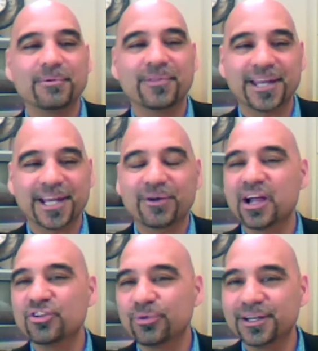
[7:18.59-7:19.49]
One of my
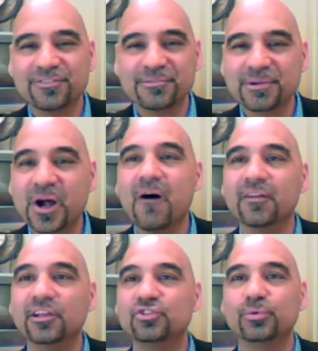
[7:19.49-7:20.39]
favorite
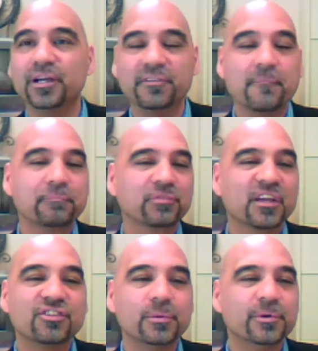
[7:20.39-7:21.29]
people that I
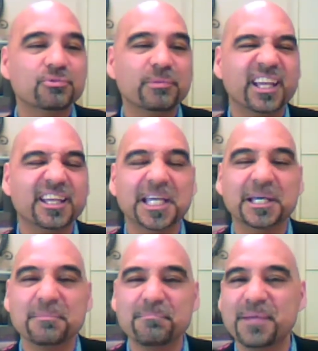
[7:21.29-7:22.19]
graduated from
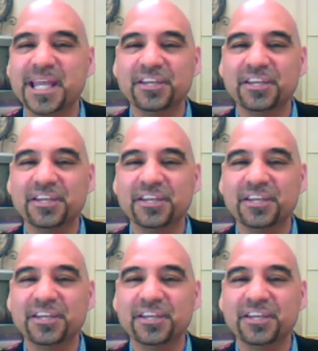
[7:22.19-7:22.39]
college with.